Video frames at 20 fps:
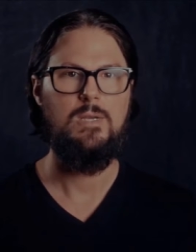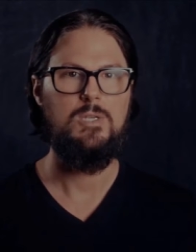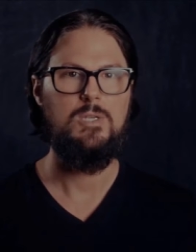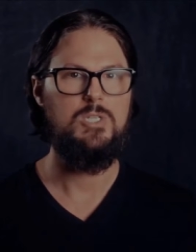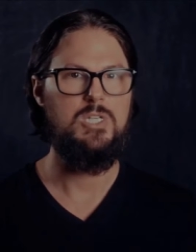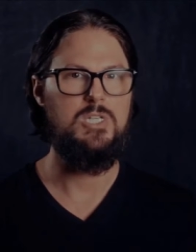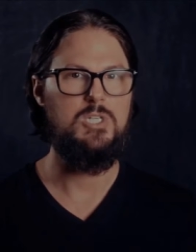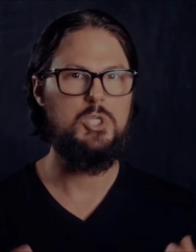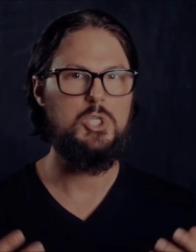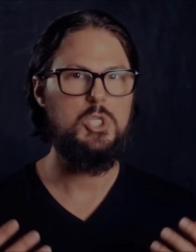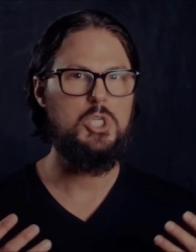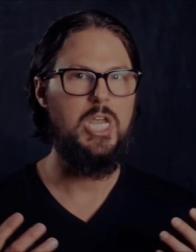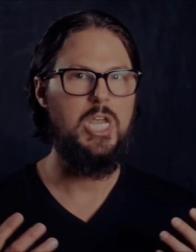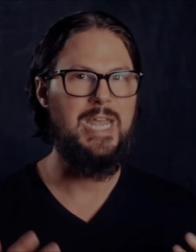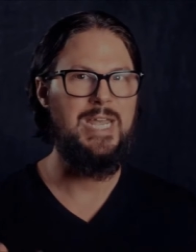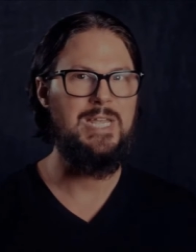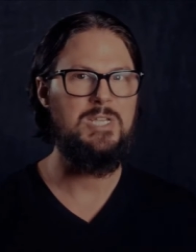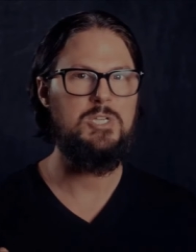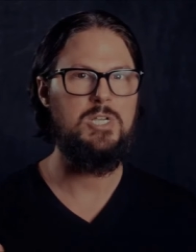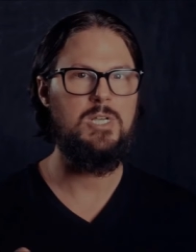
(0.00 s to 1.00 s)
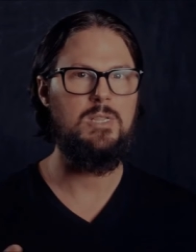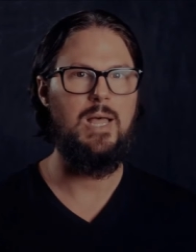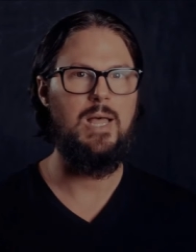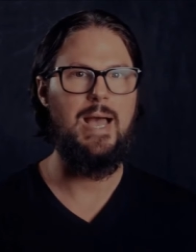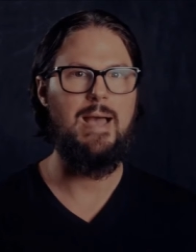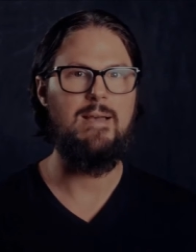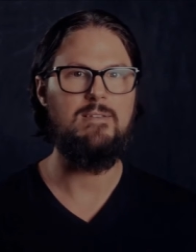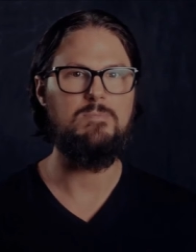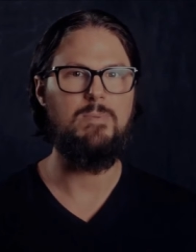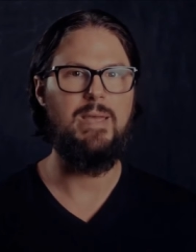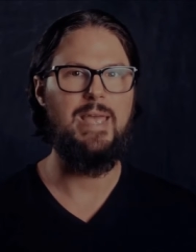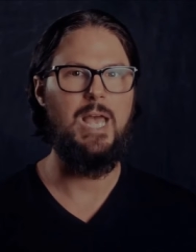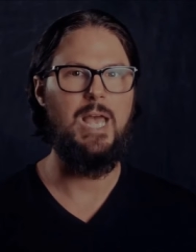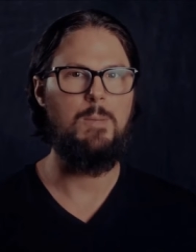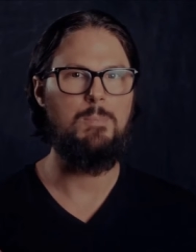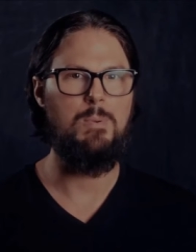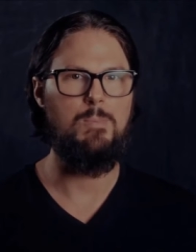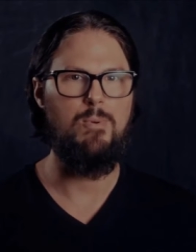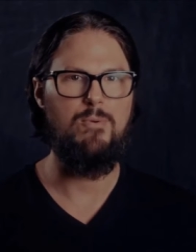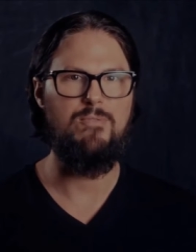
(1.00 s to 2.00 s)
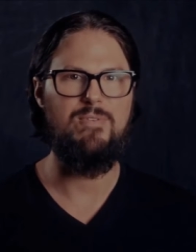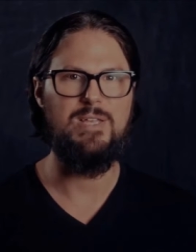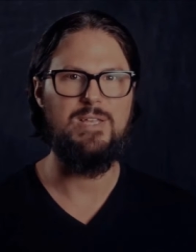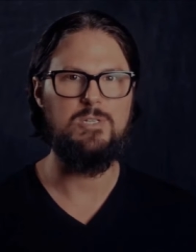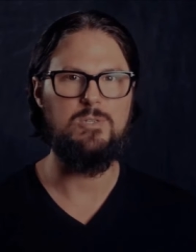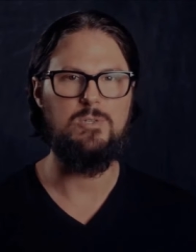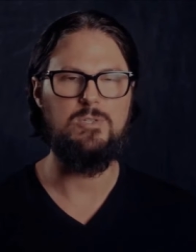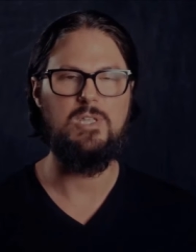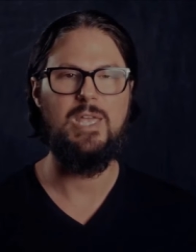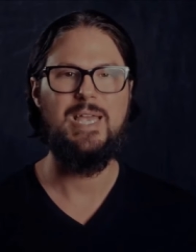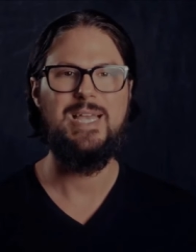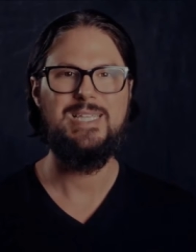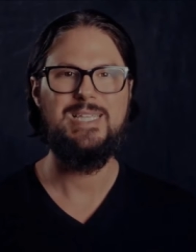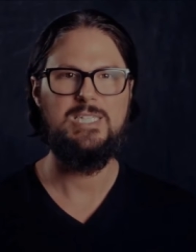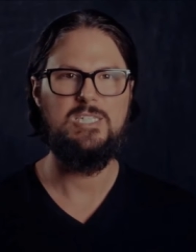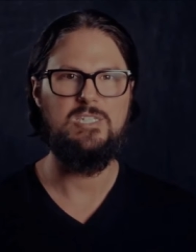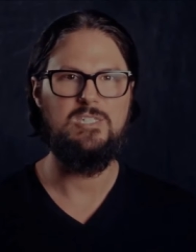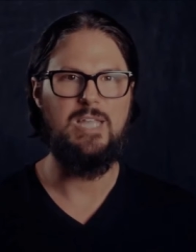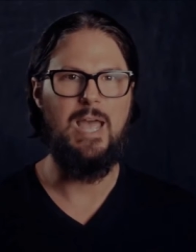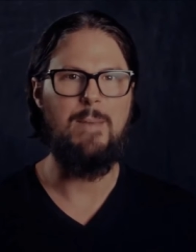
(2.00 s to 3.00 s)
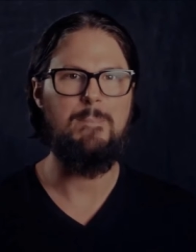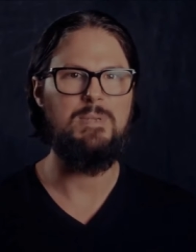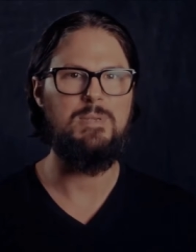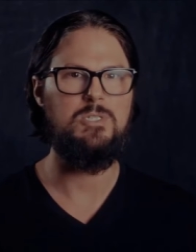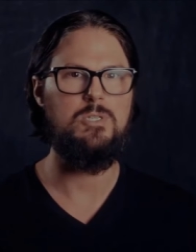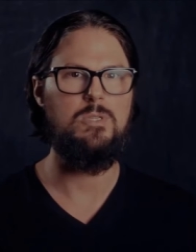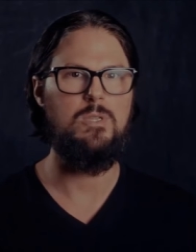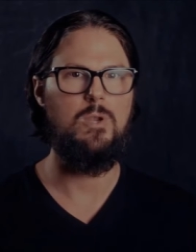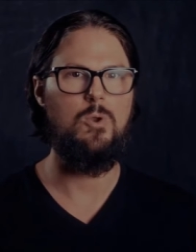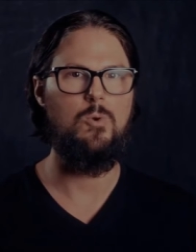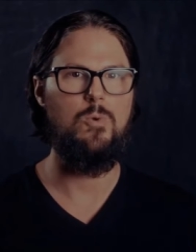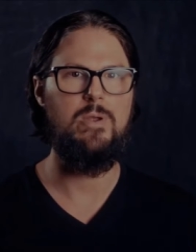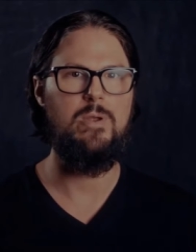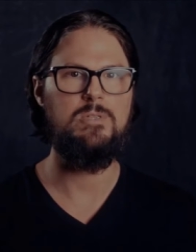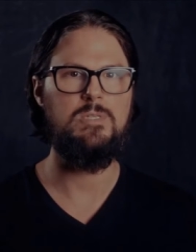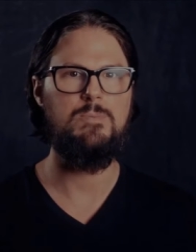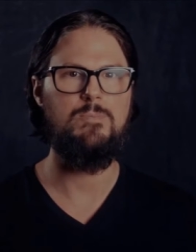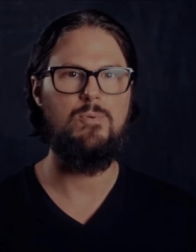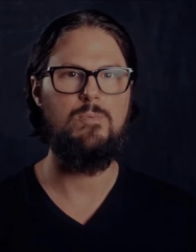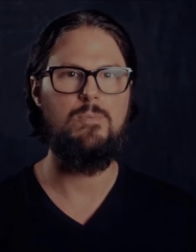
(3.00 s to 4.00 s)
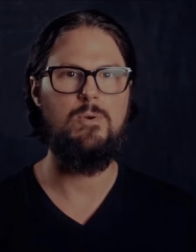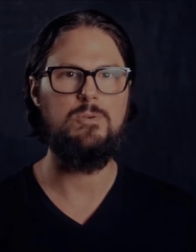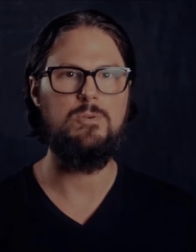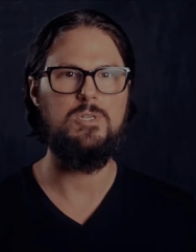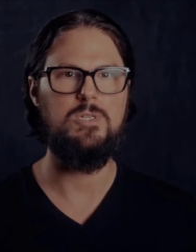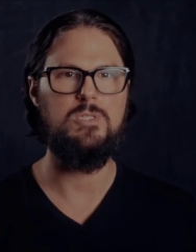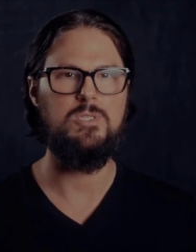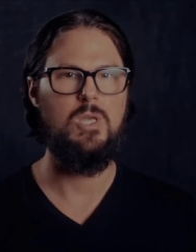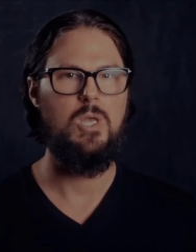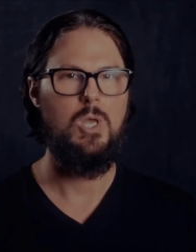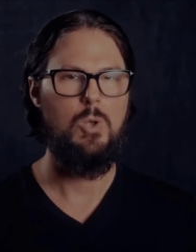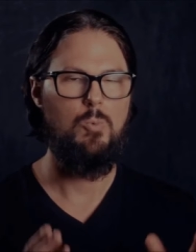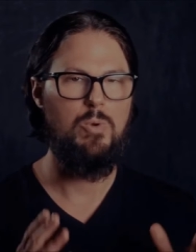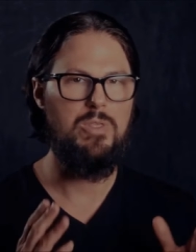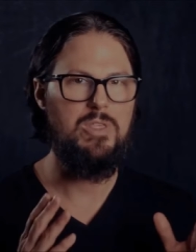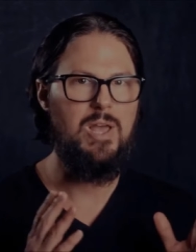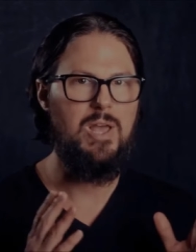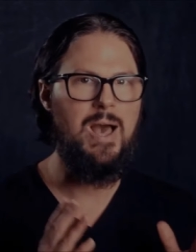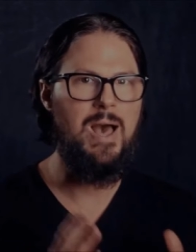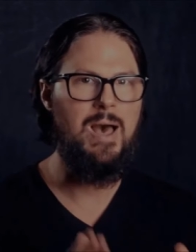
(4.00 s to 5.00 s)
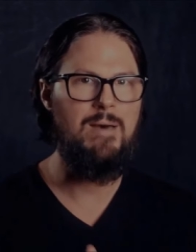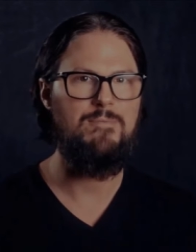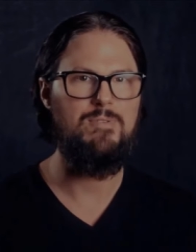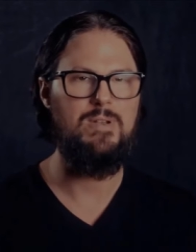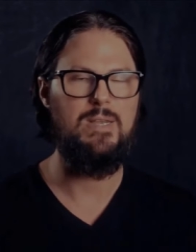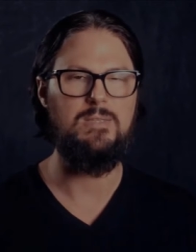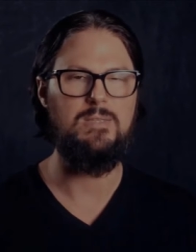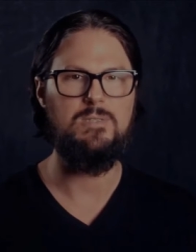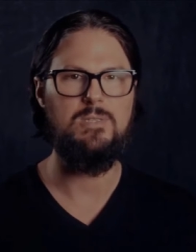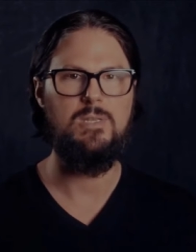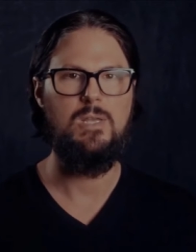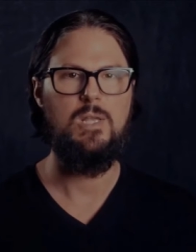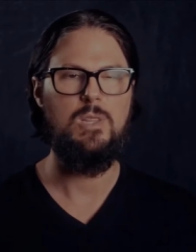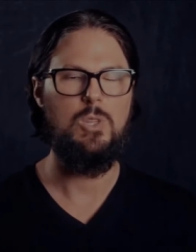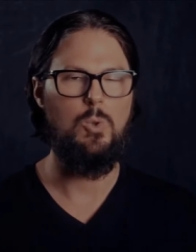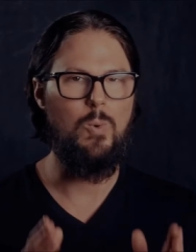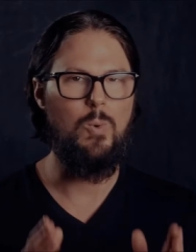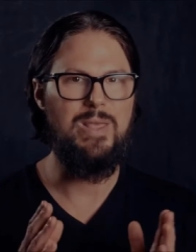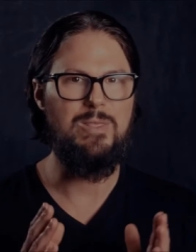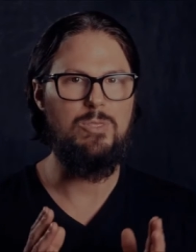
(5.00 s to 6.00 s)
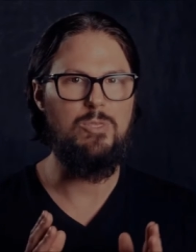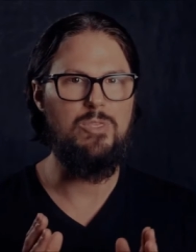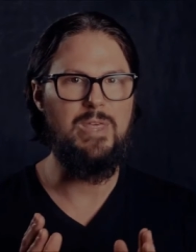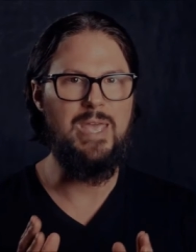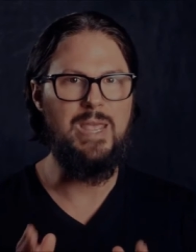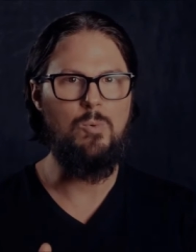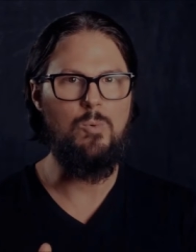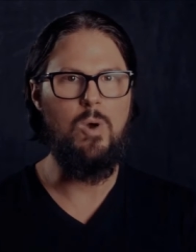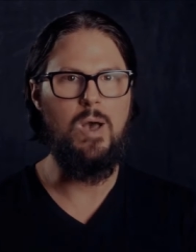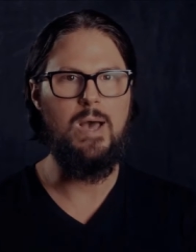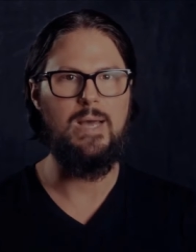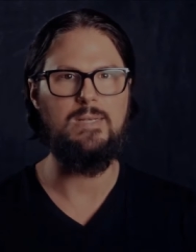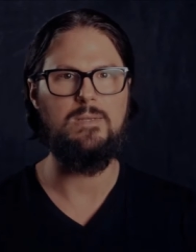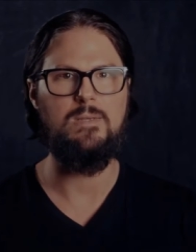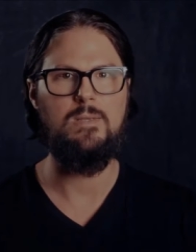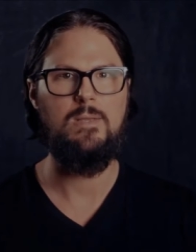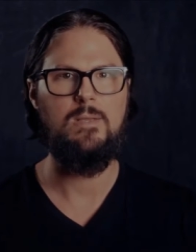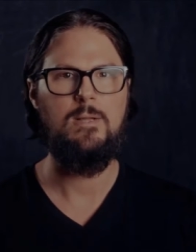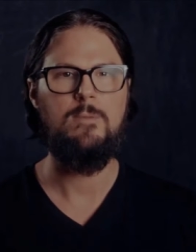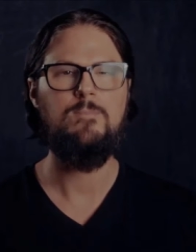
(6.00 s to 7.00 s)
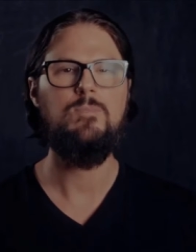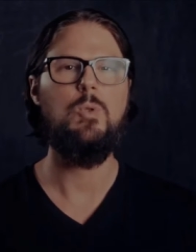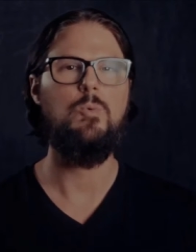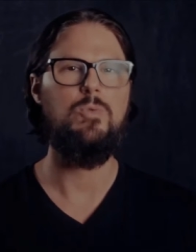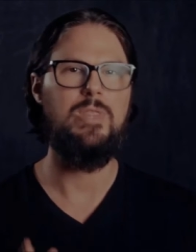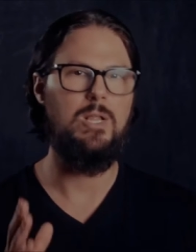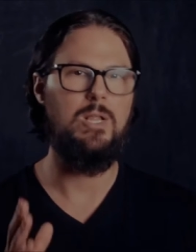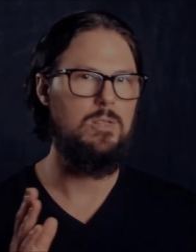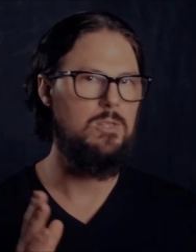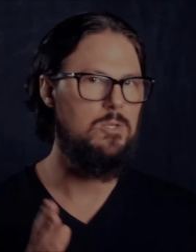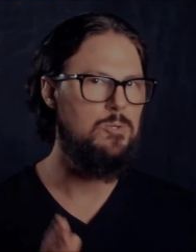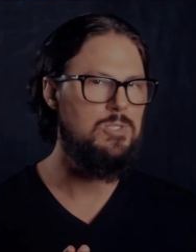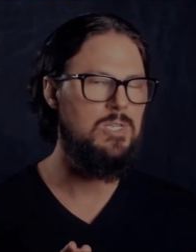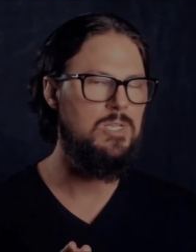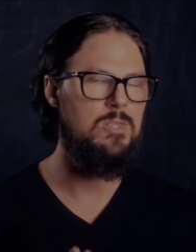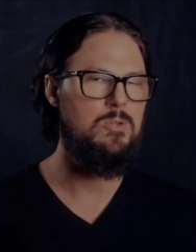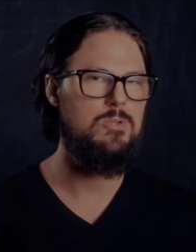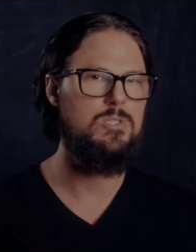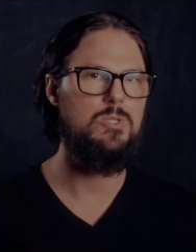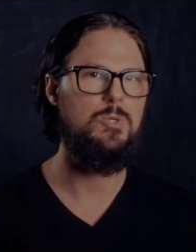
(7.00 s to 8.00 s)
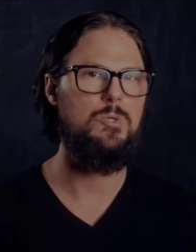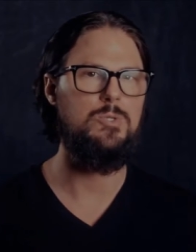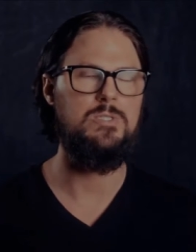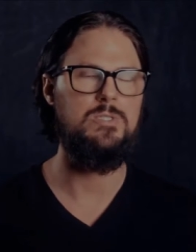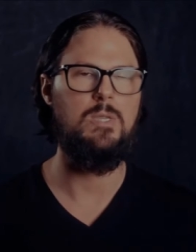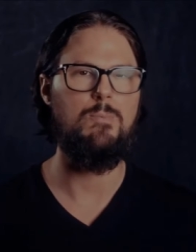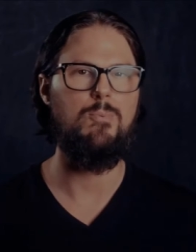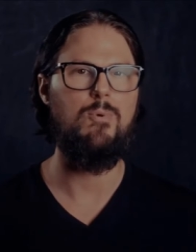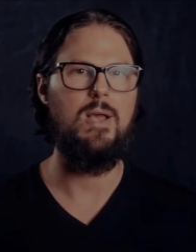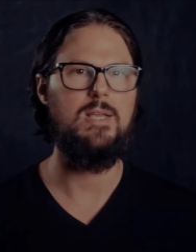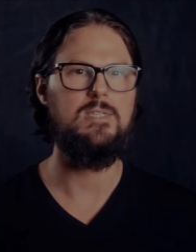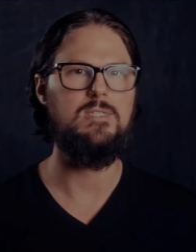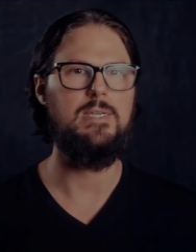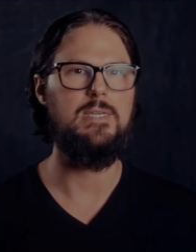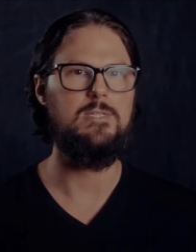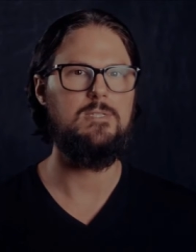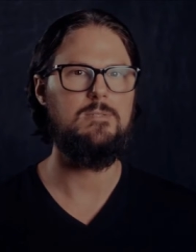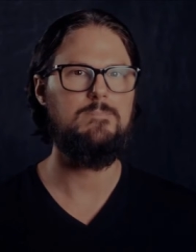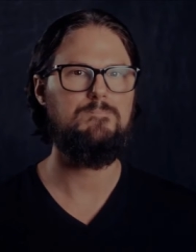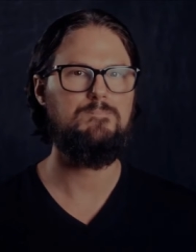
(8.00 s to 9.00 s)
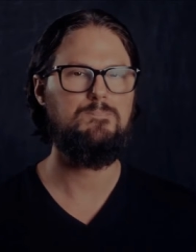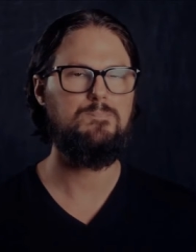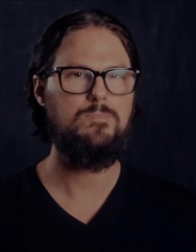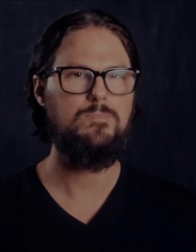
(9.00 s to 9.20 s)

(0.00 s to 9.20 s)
She's changing lives by helping professionals step into their careers and promotions with confidence, the way they want, without losing their souls in the process.